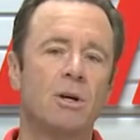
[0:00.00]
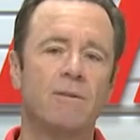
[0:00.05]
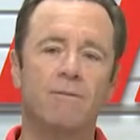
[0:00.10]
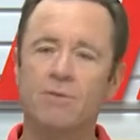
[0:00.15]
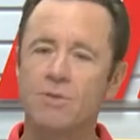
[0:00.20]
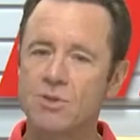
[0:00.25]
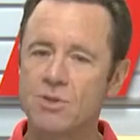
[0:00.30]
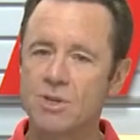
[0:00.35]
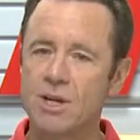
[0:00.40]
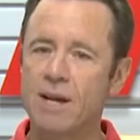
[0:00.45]

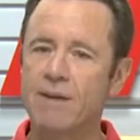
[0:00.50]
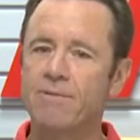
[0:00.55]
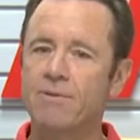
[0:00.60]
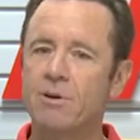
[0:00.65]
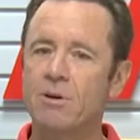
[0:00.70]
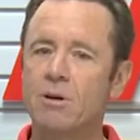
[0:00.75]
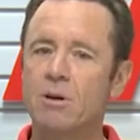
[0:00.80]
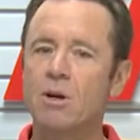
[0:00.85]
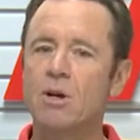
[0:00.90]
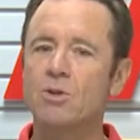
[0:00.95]
for
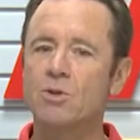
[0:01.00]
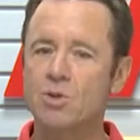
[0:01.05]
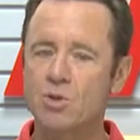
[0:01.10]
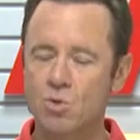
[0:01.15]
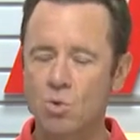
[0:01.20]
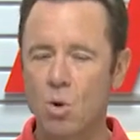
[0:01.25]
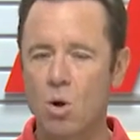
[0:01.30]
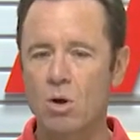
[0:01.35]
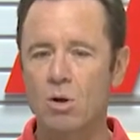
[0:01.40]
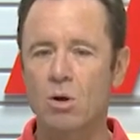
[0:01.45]
safer,
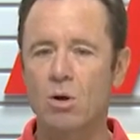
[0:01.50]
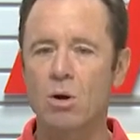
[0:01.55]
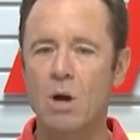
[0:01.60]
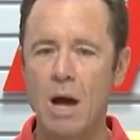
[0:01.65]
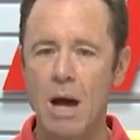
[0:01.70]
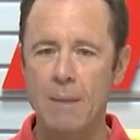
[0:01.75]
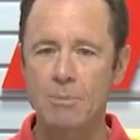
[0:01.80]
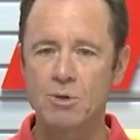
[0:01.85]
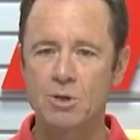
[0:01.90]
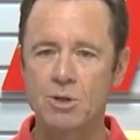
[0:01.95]
stronger
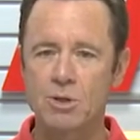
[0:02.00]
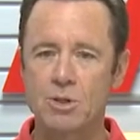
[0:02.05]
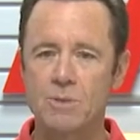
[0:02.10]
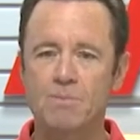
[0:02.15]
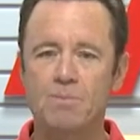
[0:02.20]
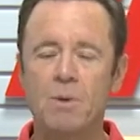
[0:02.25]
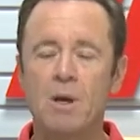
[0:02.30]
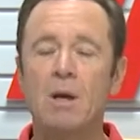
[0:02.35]
options.